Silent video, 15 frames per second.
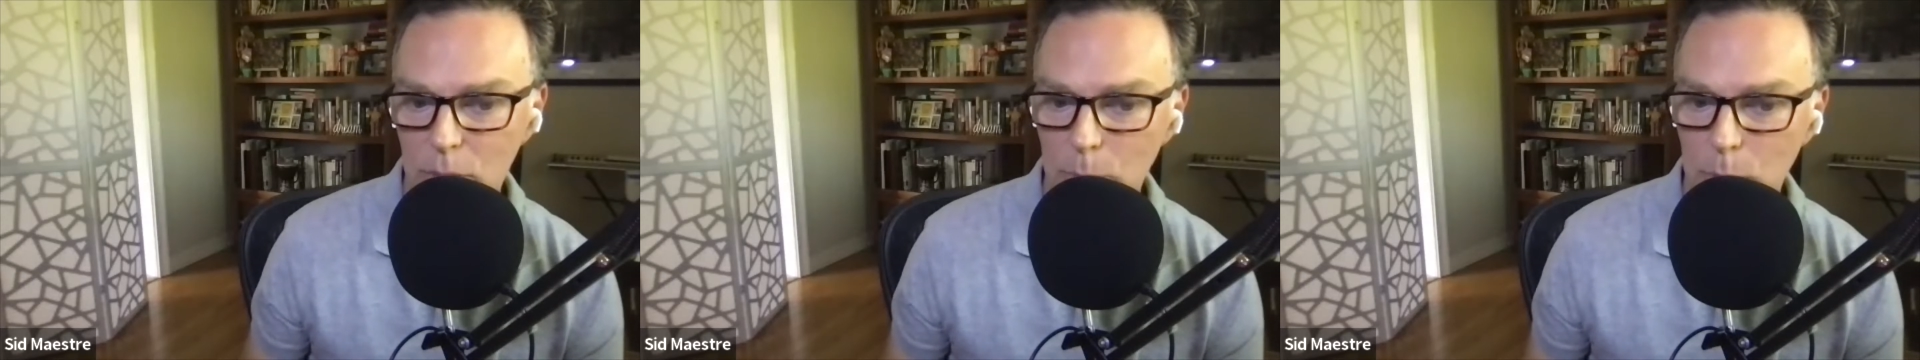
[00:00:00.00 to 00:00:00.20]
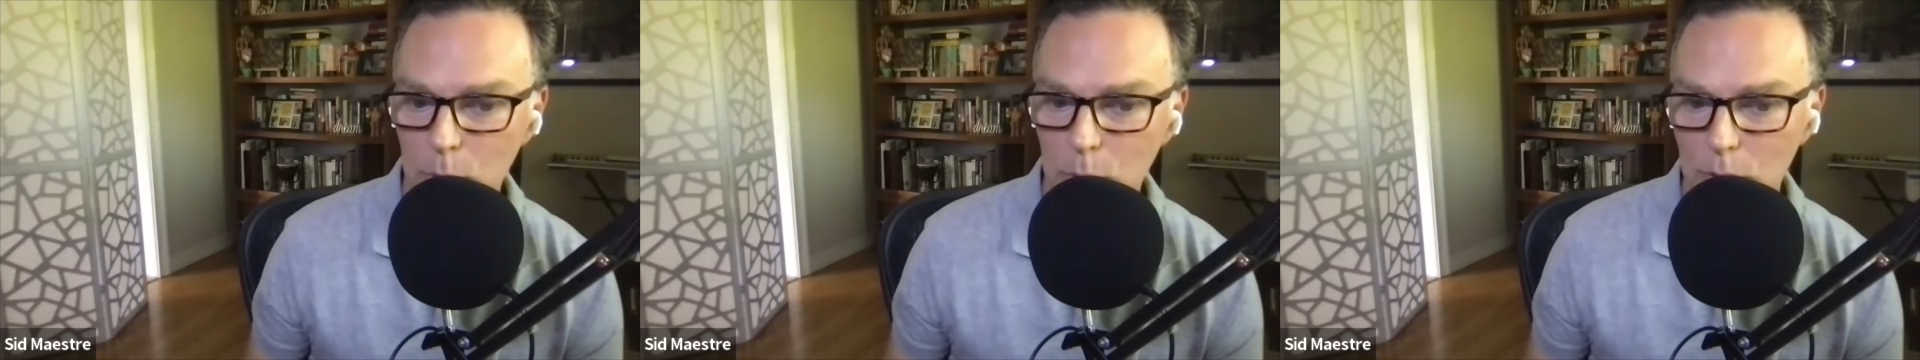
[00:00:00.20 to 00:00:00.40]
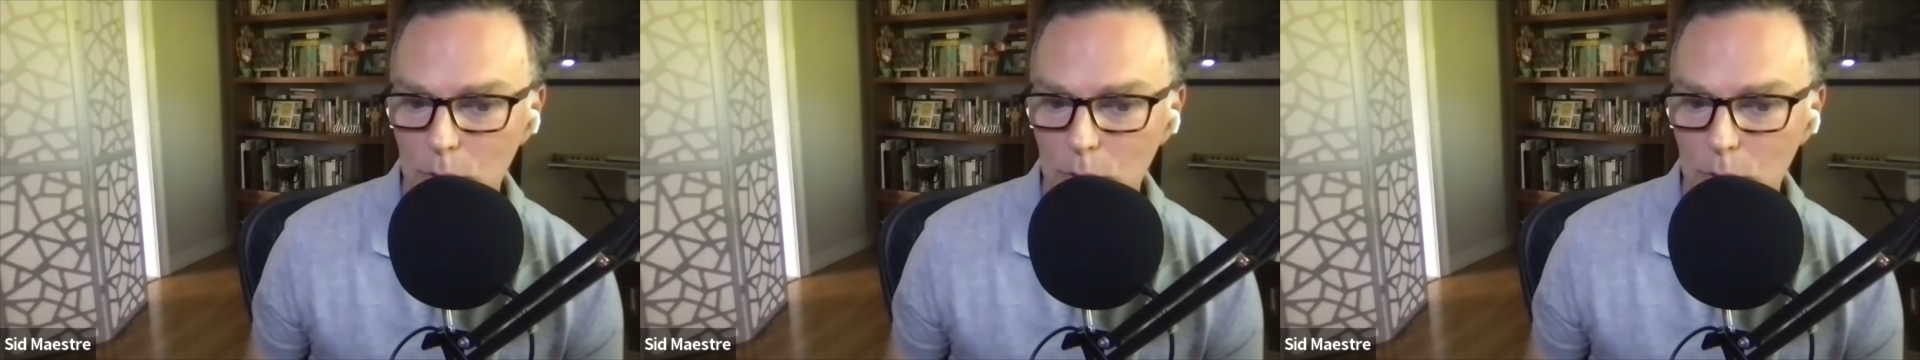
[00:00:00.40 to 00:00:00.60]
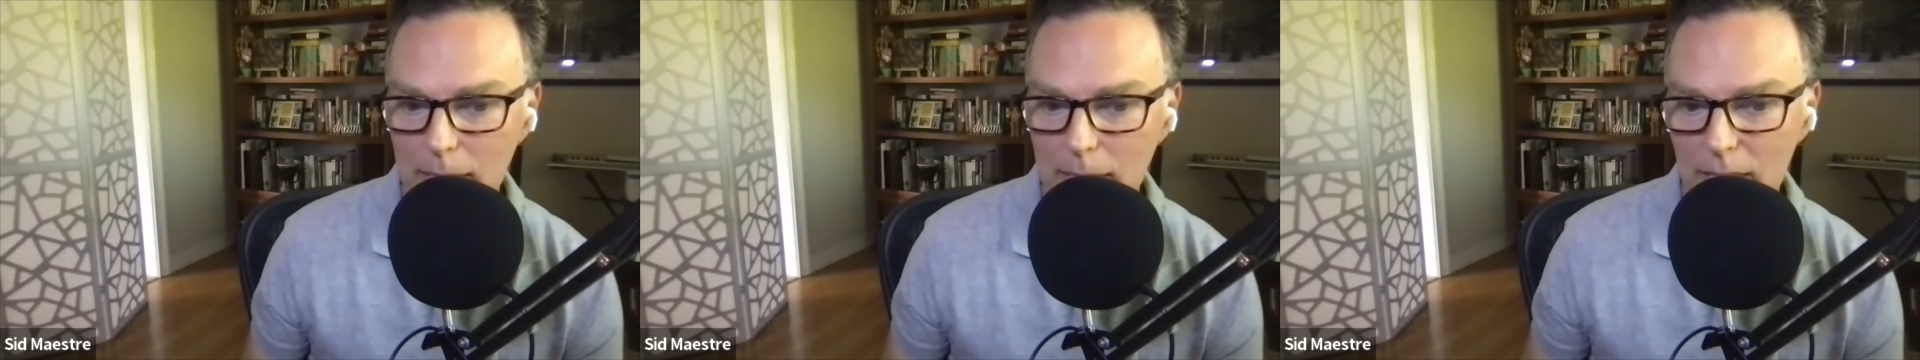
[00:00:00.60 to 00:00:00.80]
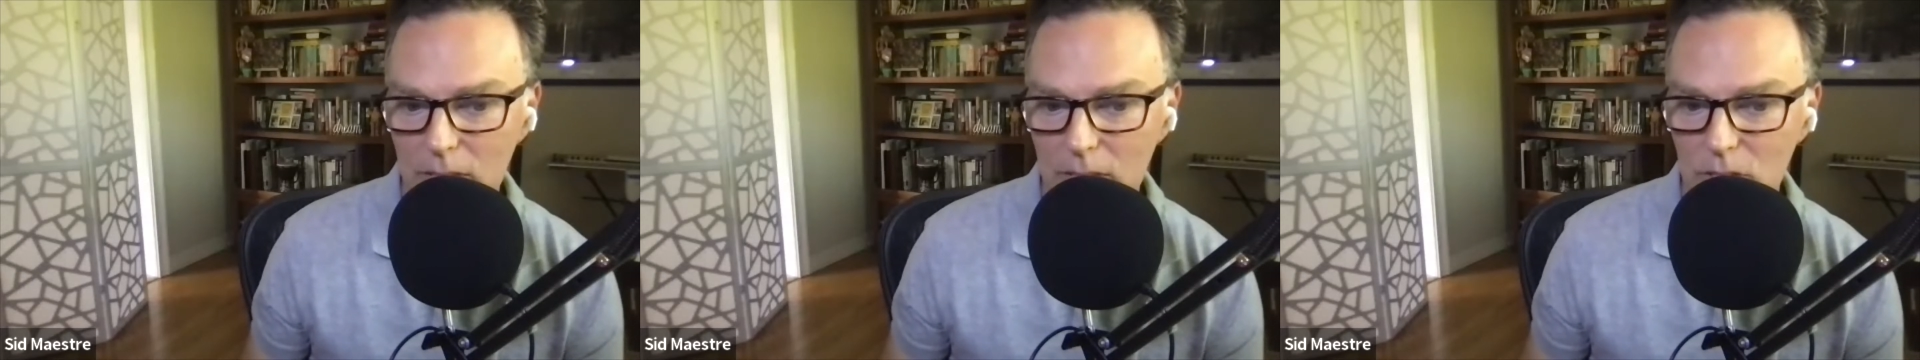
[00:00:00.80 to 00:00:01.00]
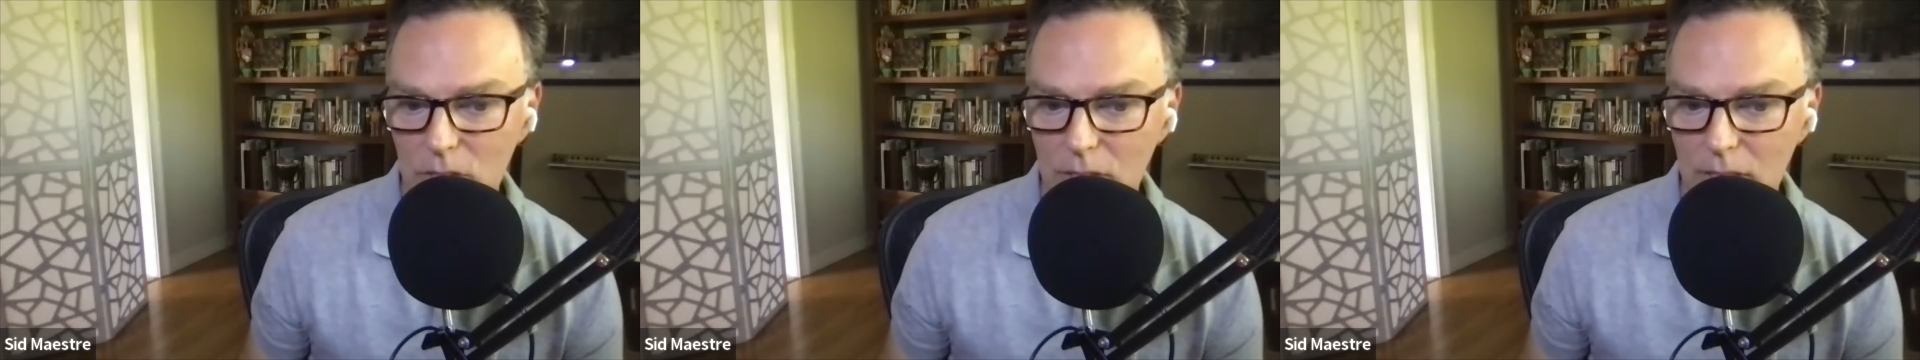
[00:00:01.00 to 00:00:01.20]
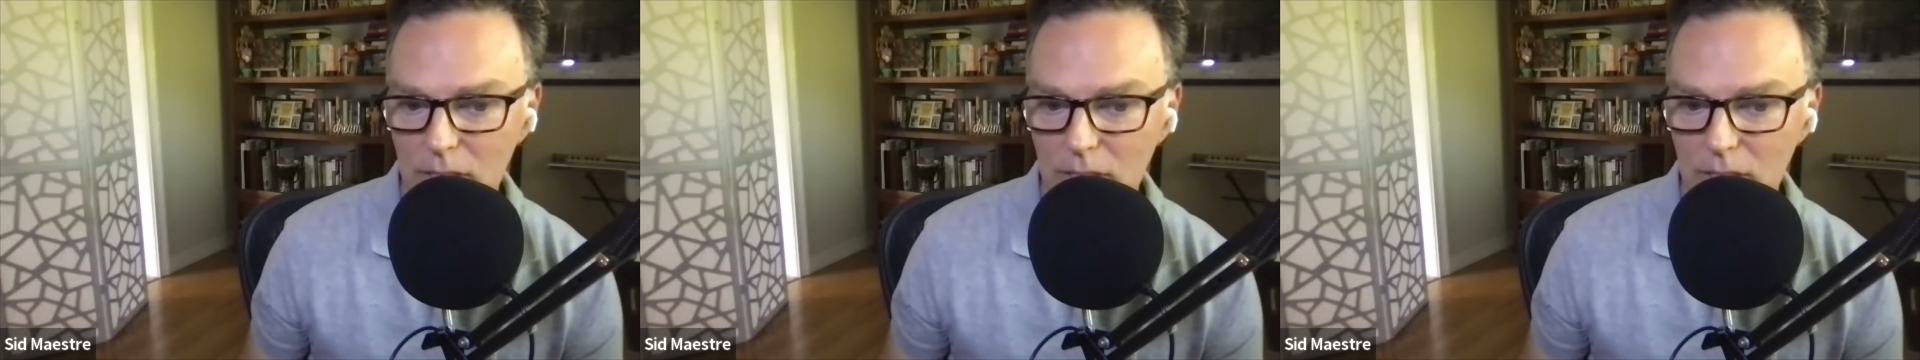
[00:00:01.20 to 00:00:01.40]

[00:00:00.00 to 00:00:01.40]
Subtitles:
support because